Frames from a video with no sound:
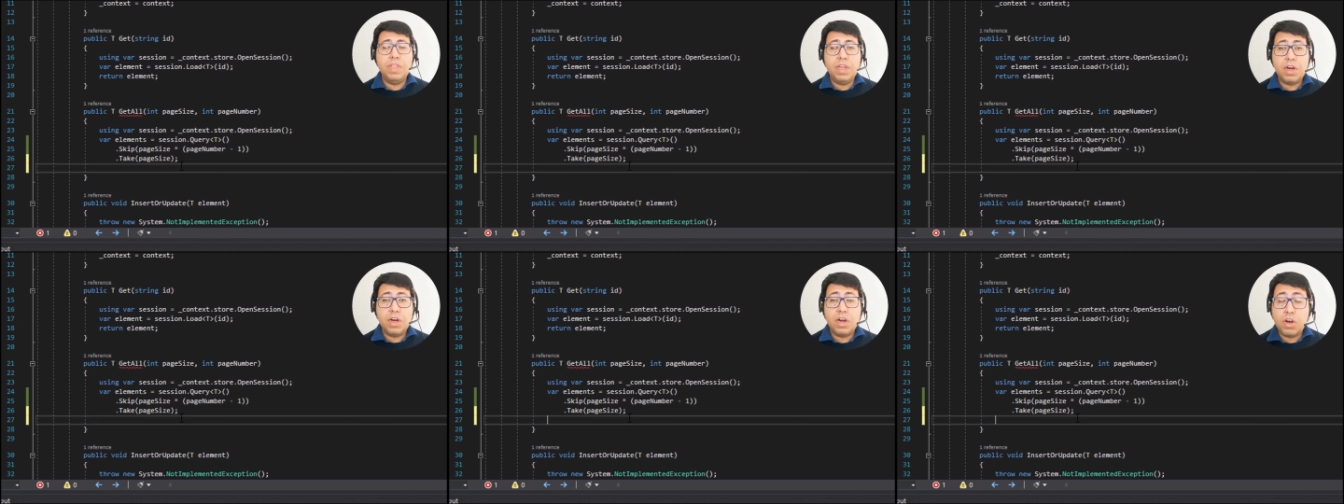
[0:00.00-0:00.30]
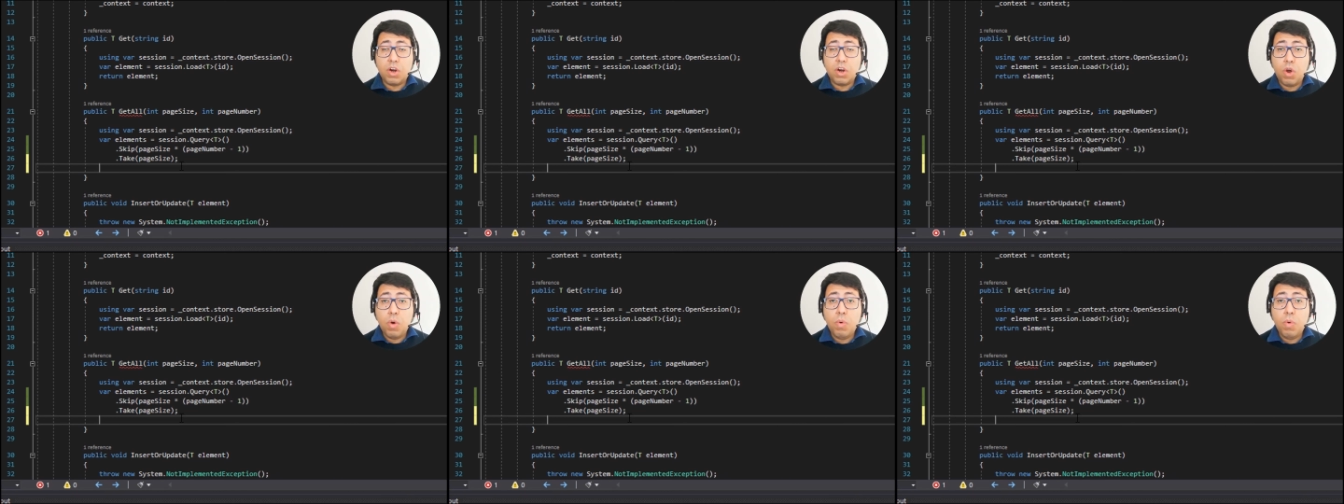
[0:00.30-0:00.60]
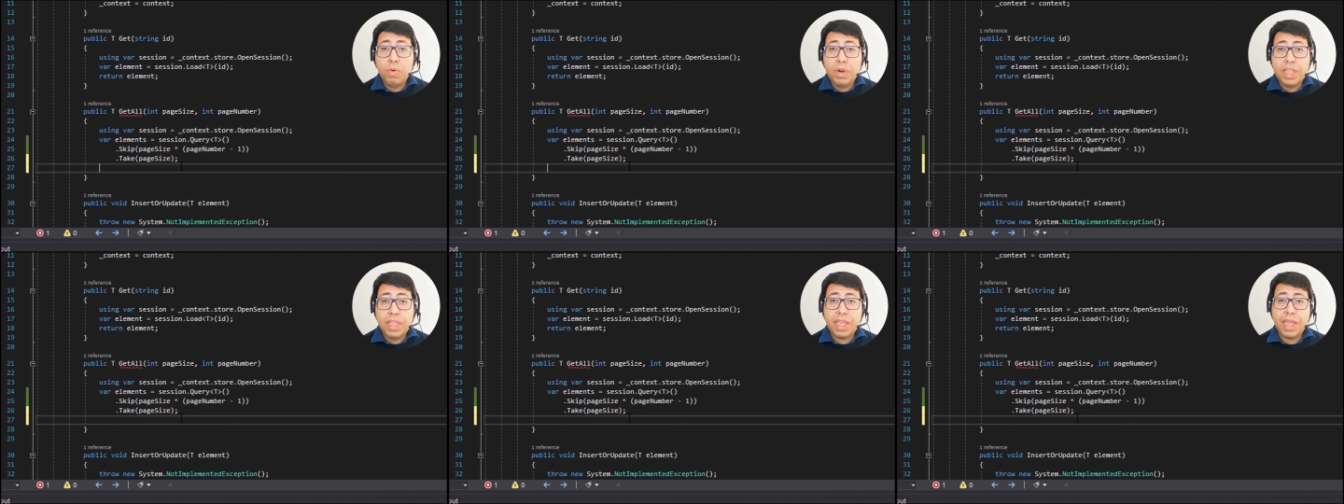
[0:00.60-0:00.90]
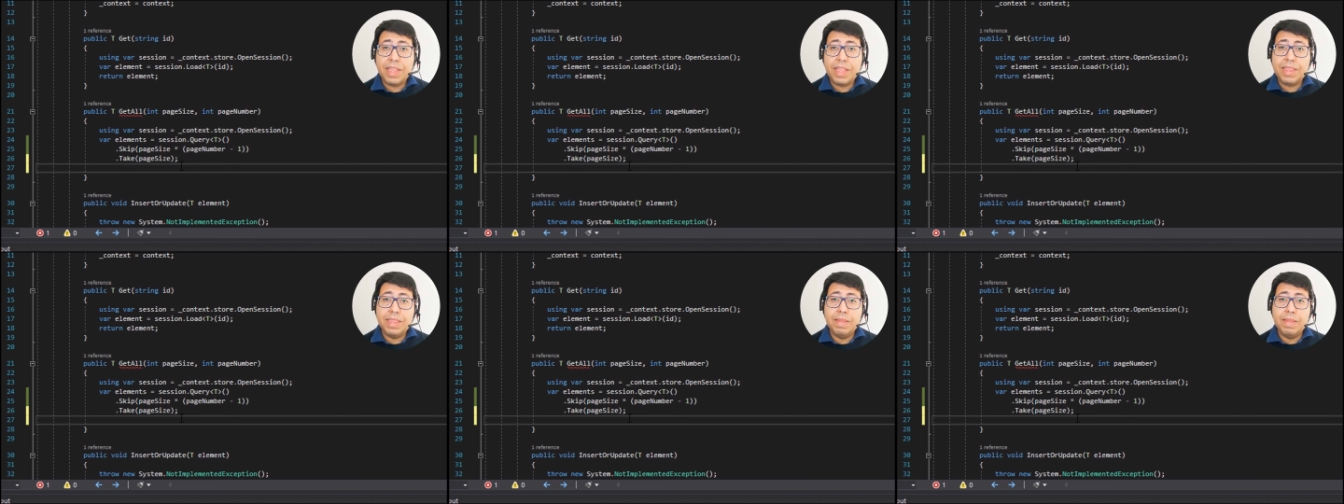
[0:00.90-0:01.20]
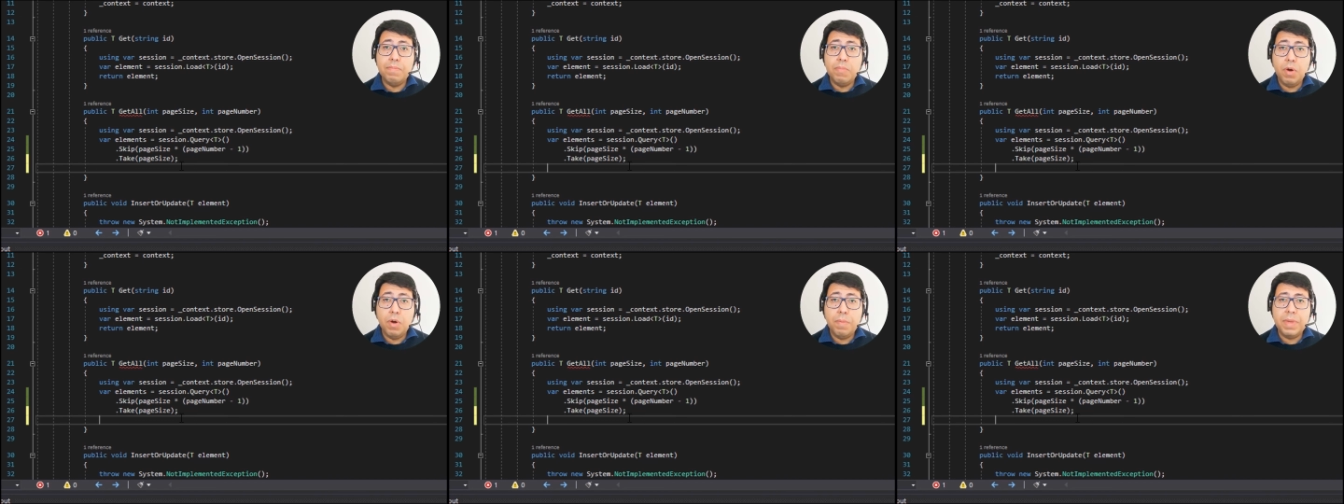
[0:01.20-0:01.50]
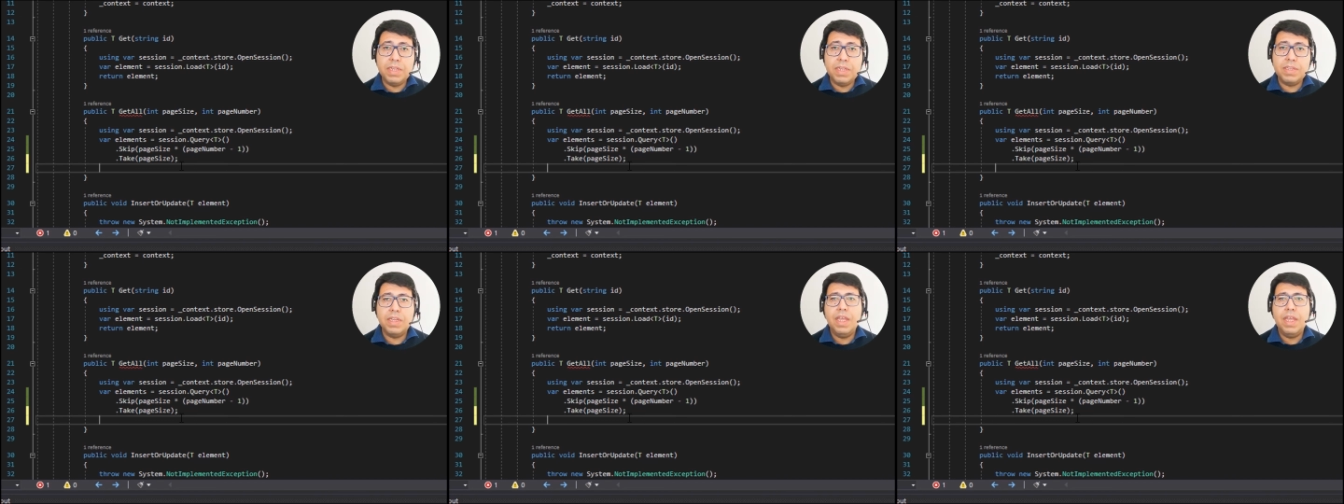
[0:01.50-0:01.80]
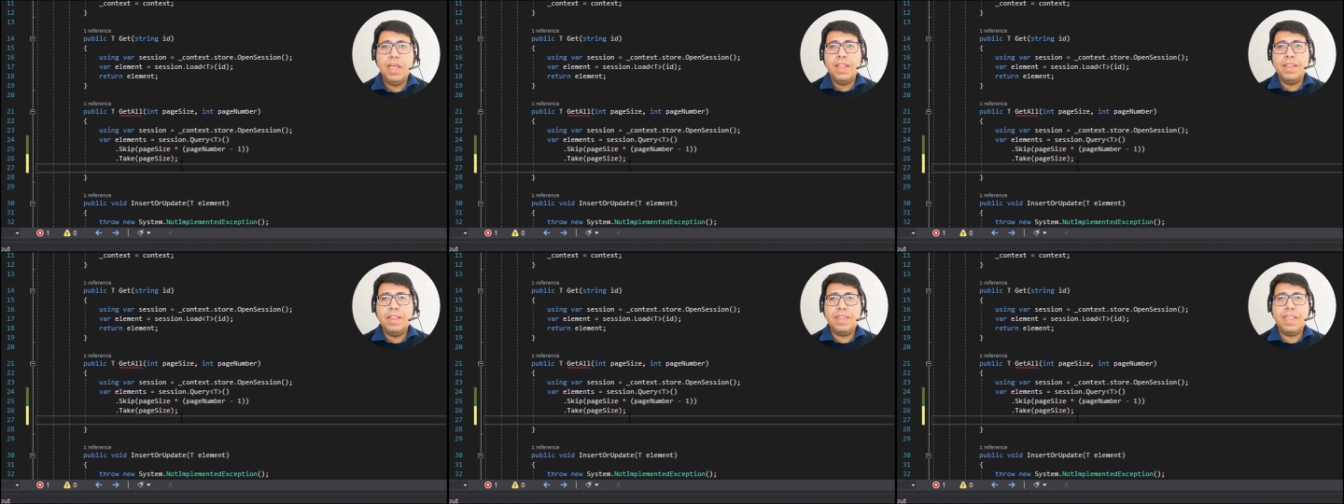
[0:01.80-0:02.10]
there are only at the moment
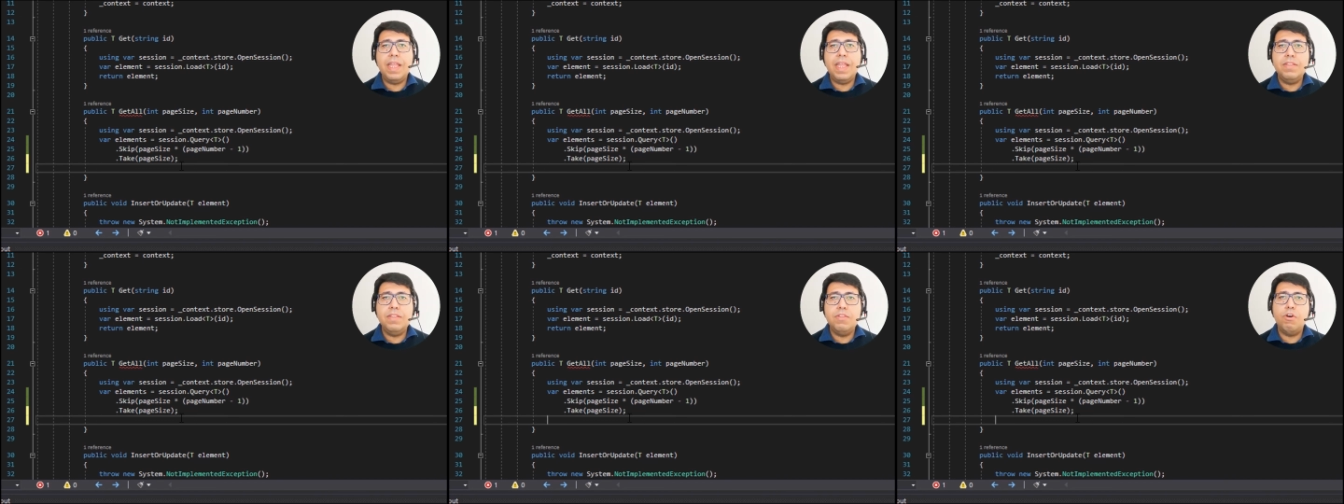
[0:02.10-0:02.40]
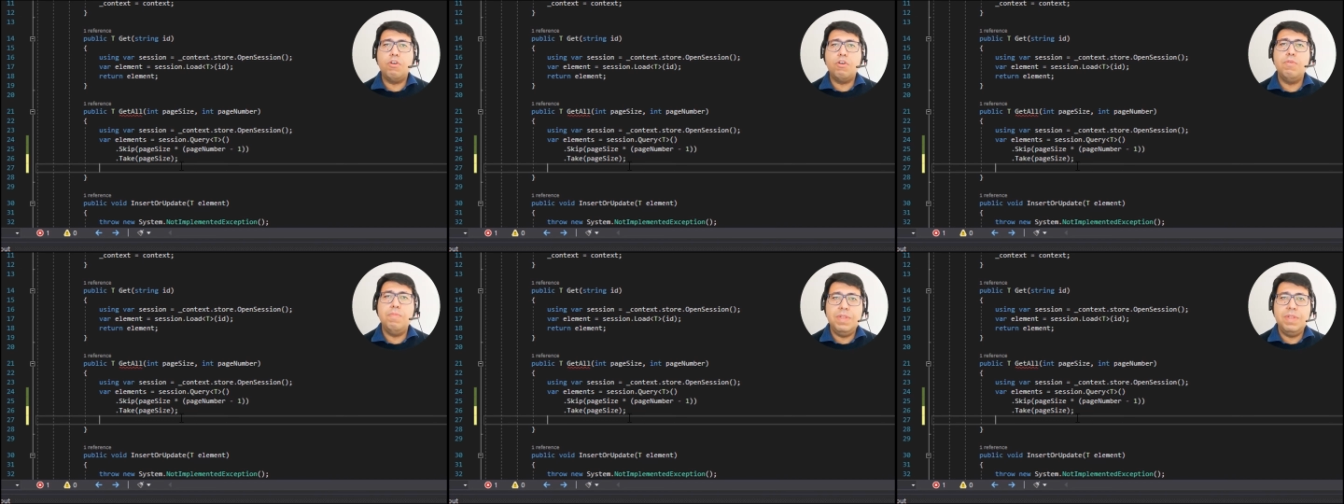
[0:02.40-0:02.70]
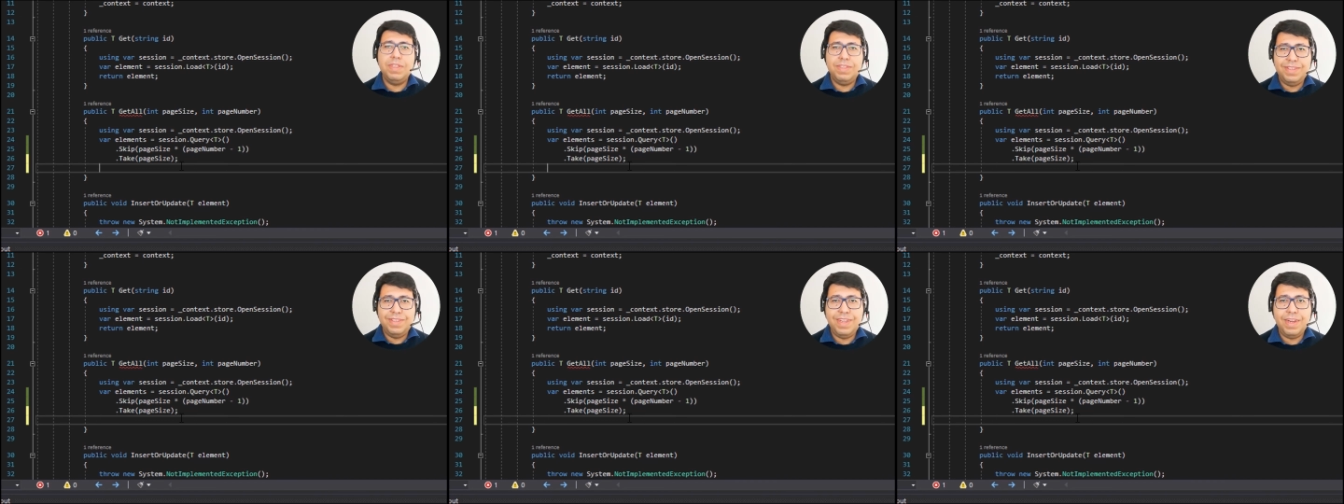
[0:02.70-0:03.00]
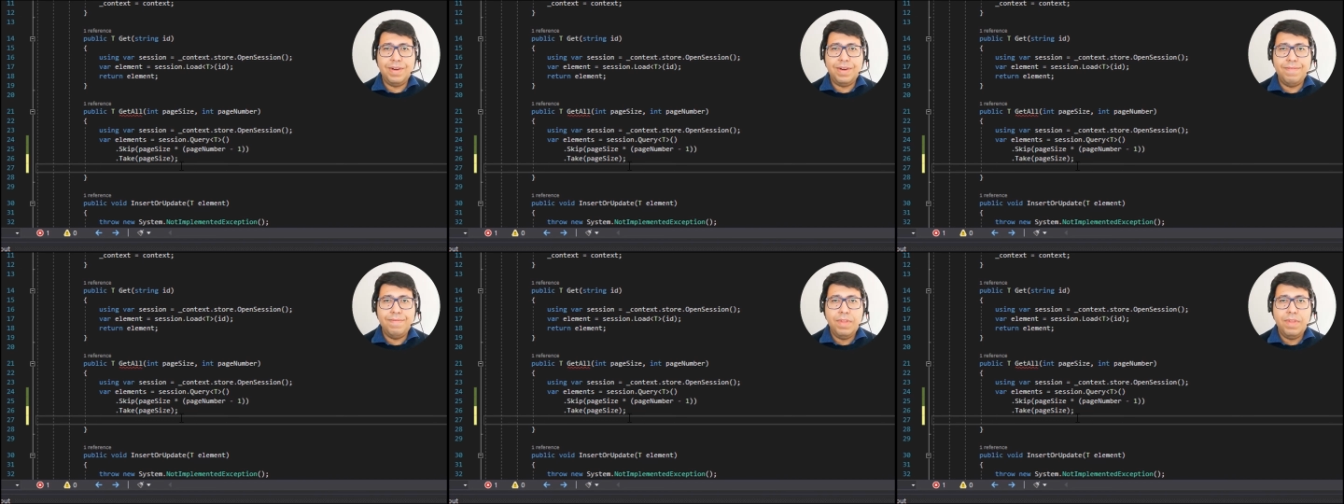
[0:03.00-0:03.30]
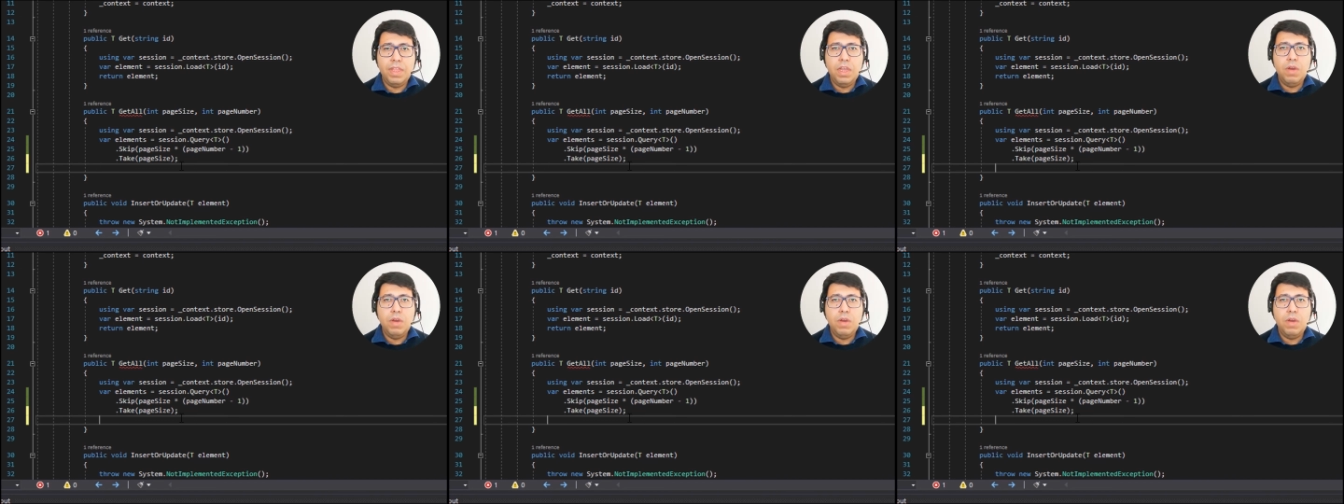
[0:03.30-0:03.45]
10 documents there.